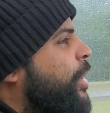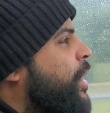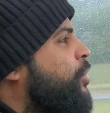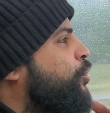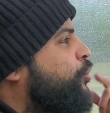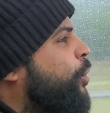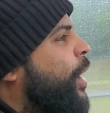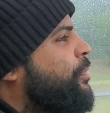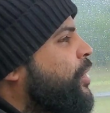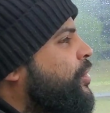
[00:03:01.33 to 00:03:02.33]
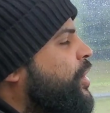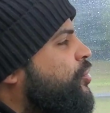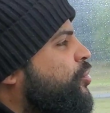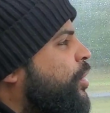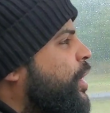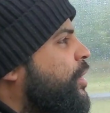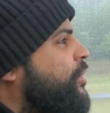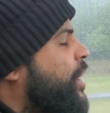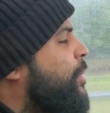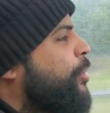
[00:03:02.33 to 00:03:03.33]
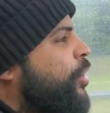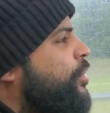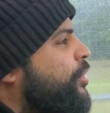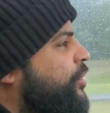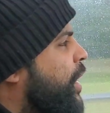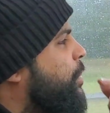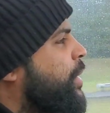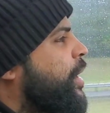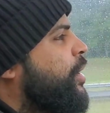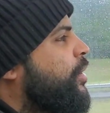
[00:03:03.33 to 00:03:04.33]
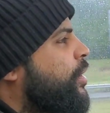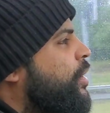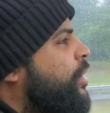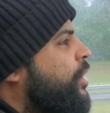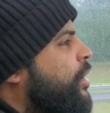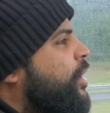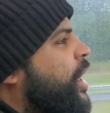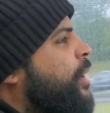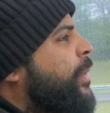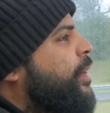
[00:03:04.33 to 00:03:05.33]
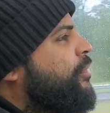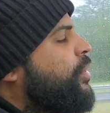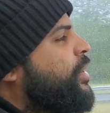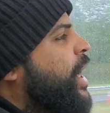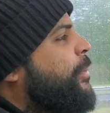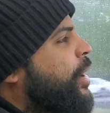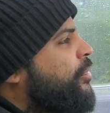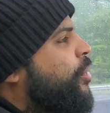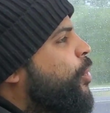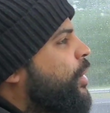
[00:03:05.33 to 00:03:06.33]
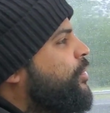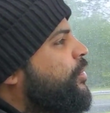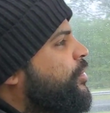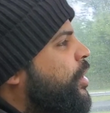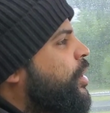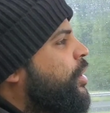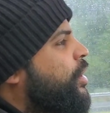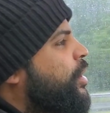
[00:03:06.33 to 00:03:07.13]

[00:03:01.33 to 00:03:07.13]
mine who swapped the Detroit, same motor, same year, came out of a Western Star.